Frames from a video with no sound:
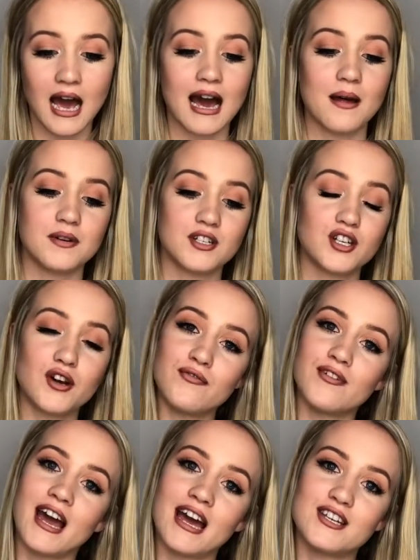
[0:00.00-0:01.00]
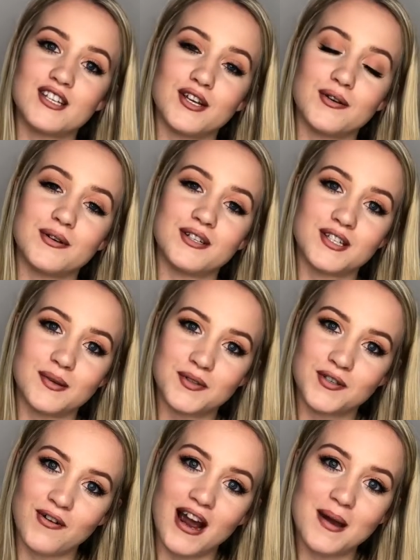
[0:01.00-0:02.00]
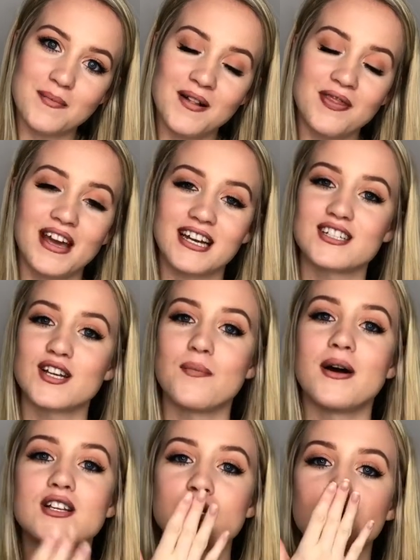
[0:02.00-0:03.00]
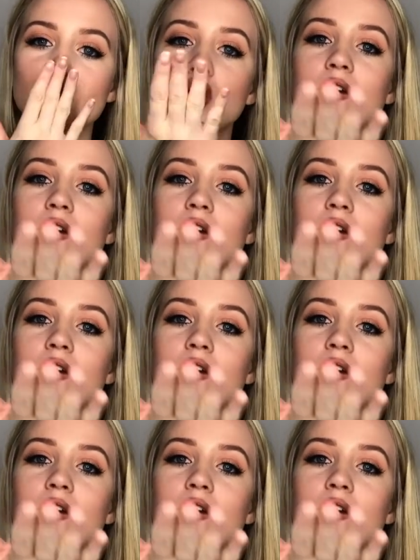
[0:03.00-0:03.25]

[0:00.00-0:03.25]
And don't forget to subscribe. Thanks so much.